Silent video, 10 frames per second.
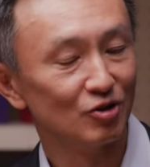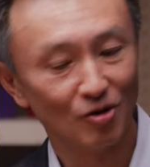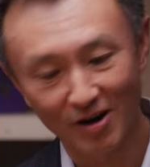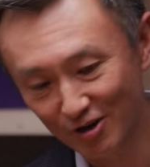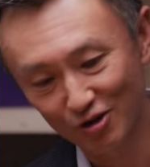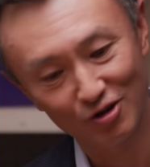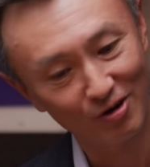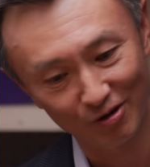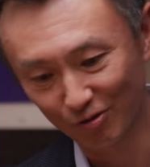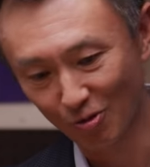And so I just
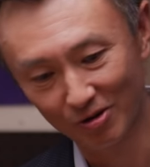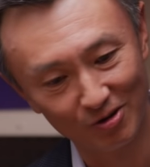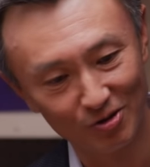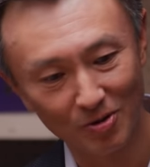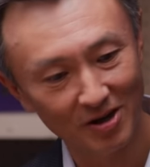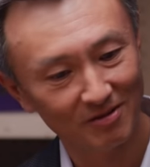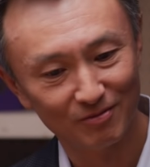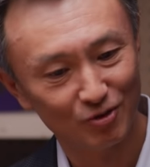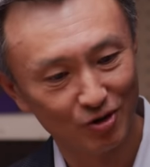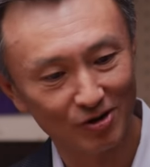started throwing things away,
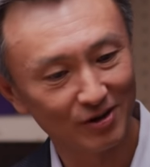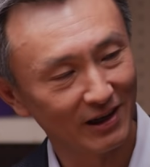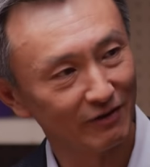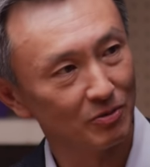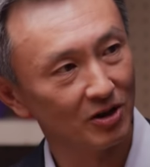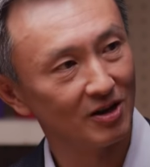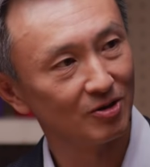just like everybody